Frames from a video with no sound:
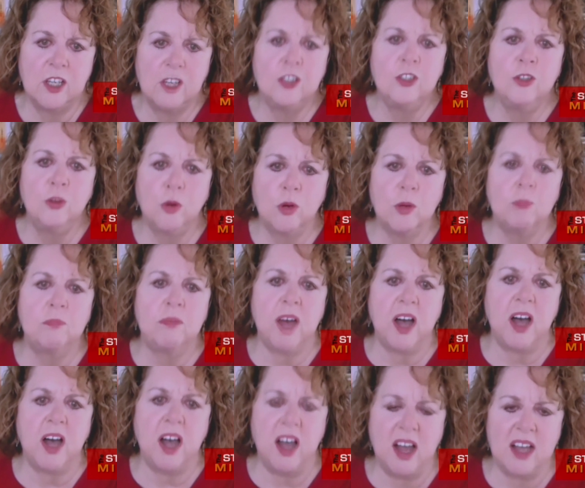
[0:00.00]
your
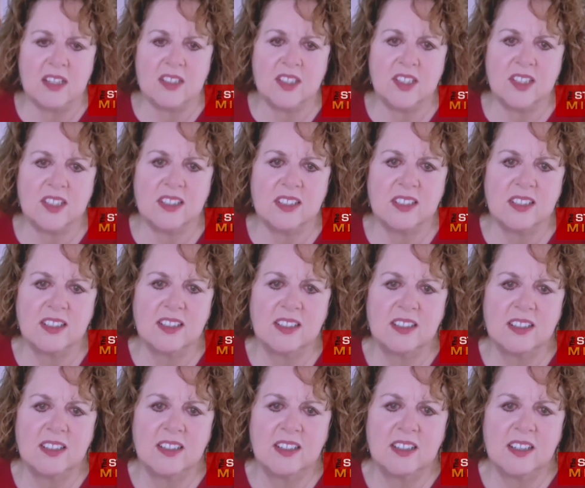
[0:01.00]
boss,
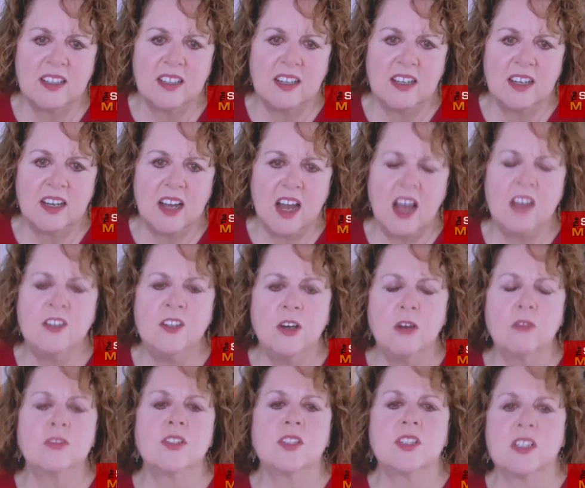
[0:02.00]
no,
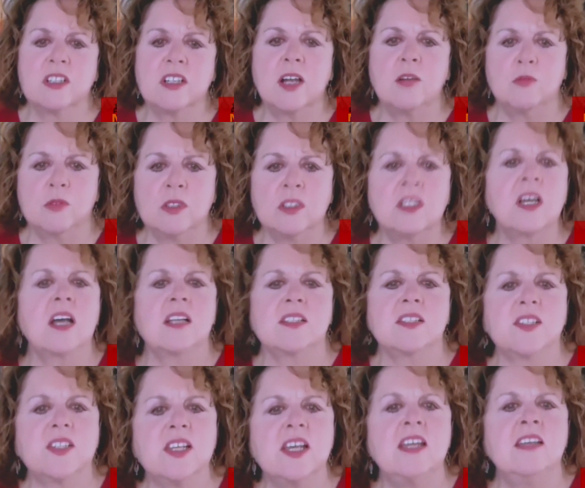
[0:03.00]
sir, I will not
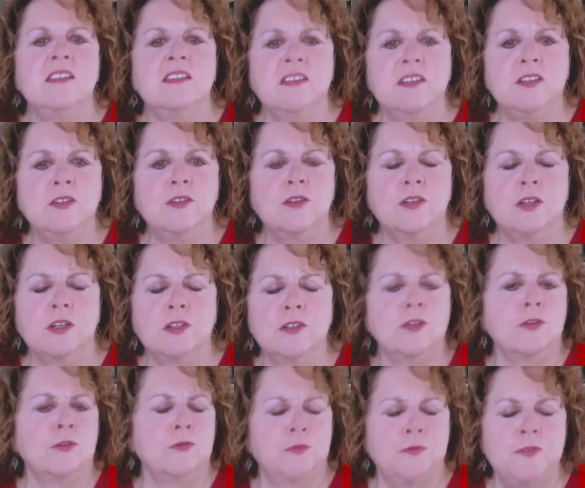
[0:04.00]
say that you're
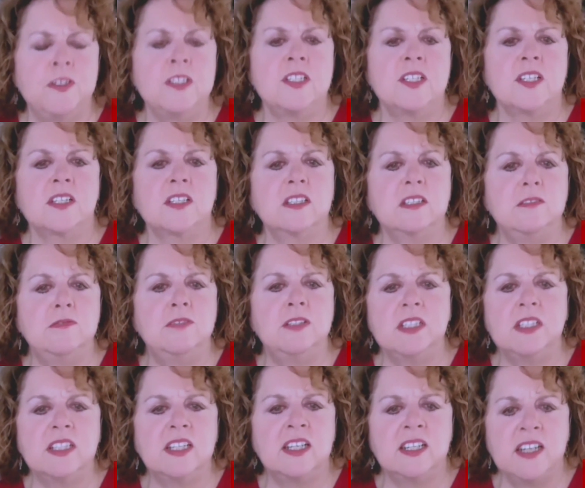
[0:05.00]
physically
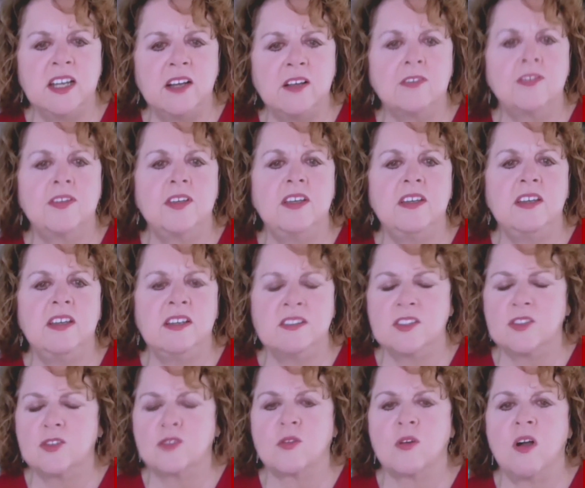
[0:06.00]
fit and healthy and
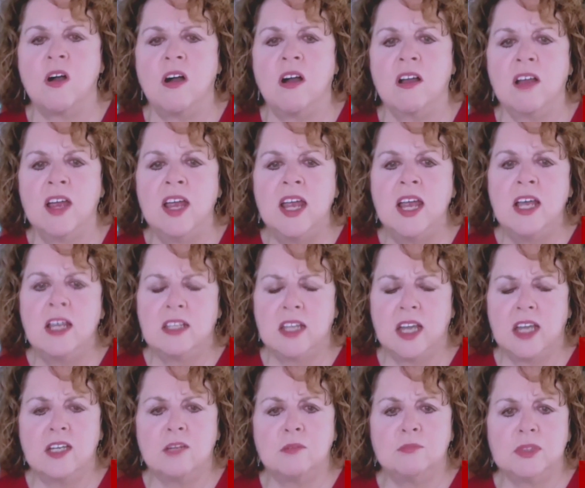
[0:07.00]
strong
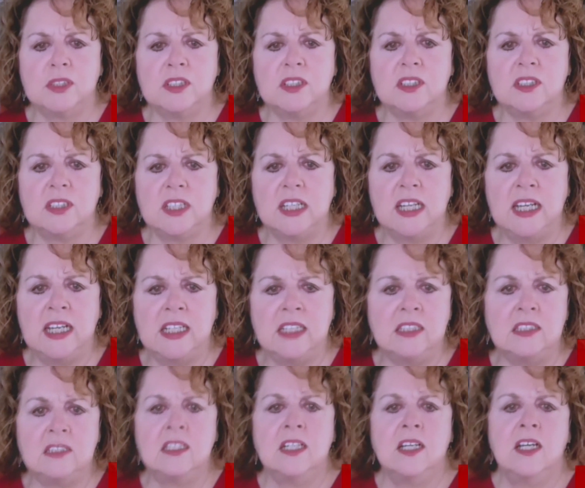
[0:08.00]
like a bull
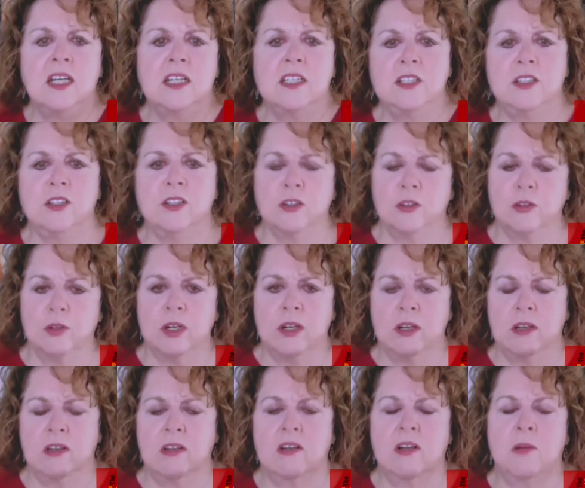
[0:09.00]
and, you know,
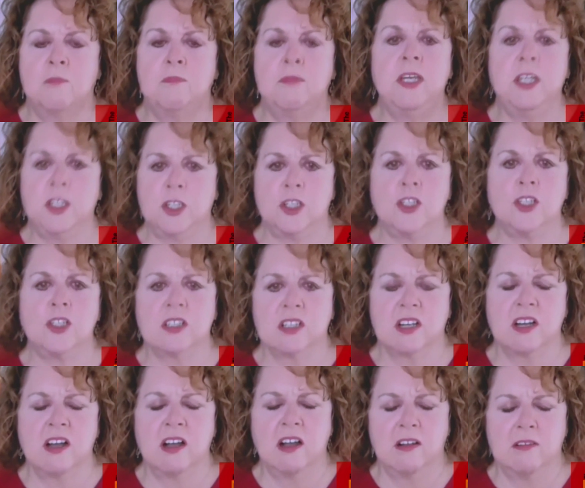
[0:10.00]
a, a picture
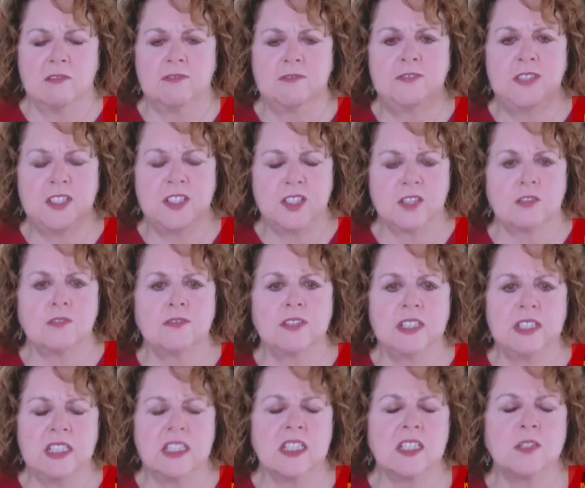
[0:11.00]
of physical
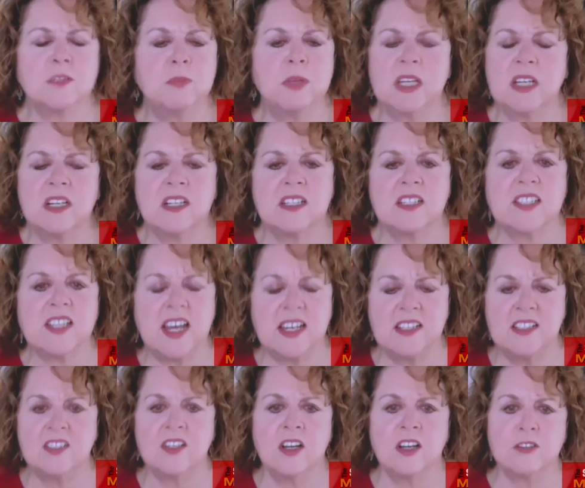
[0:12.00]
fitness because that
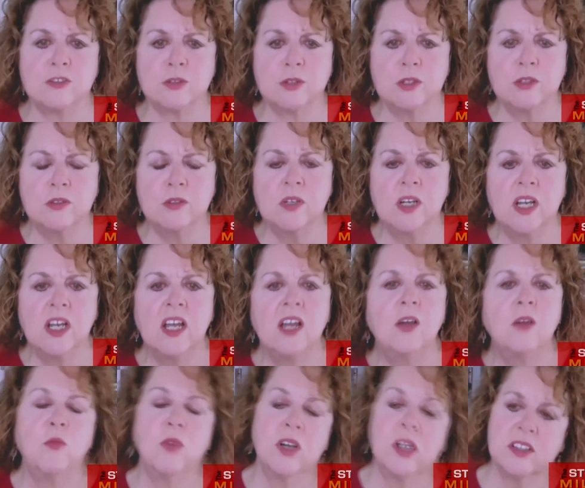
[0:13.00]
is not true.
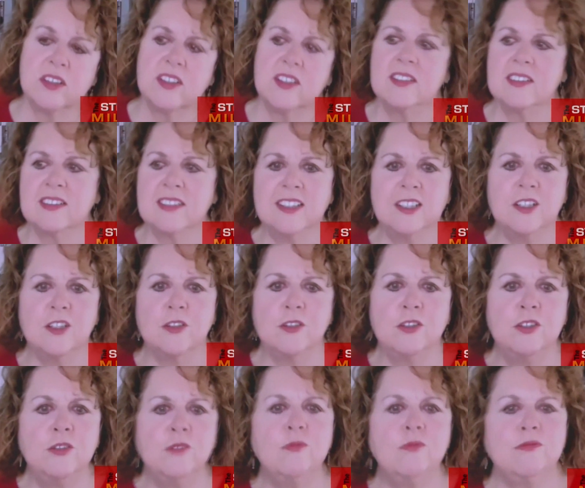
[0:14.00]
Well, then, you know,
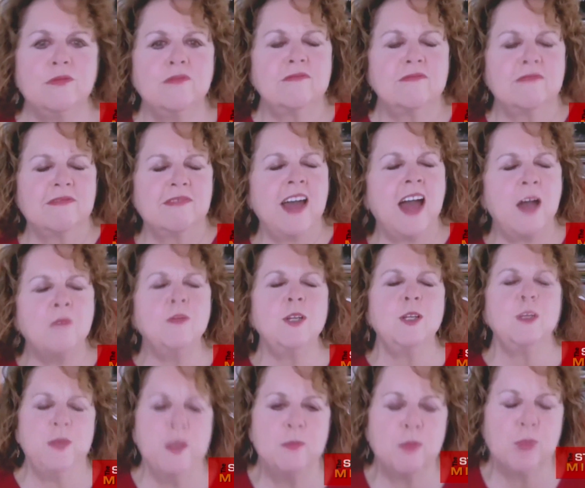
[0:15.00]
you, how many
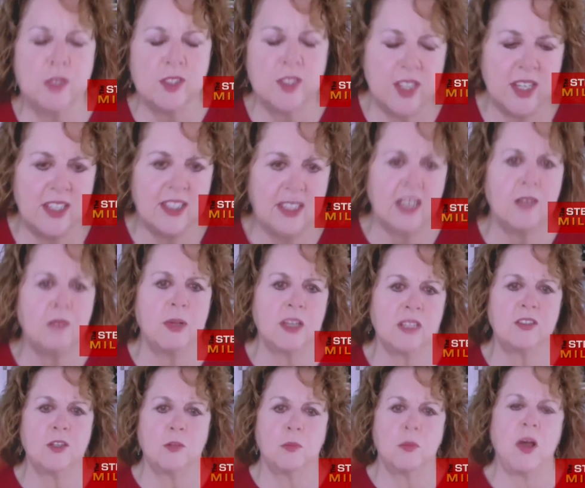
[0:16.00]
people could say that about
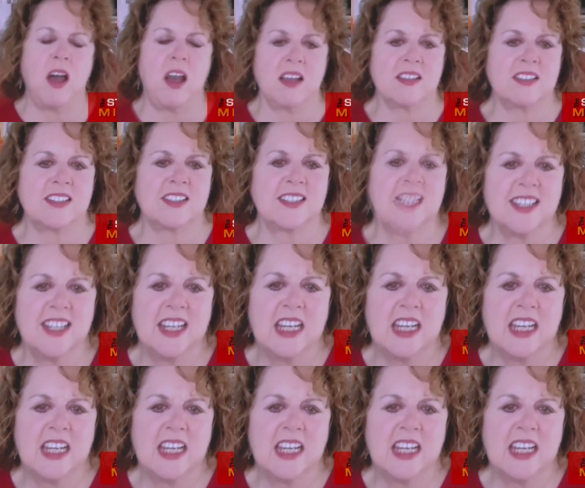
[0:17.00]
their boss?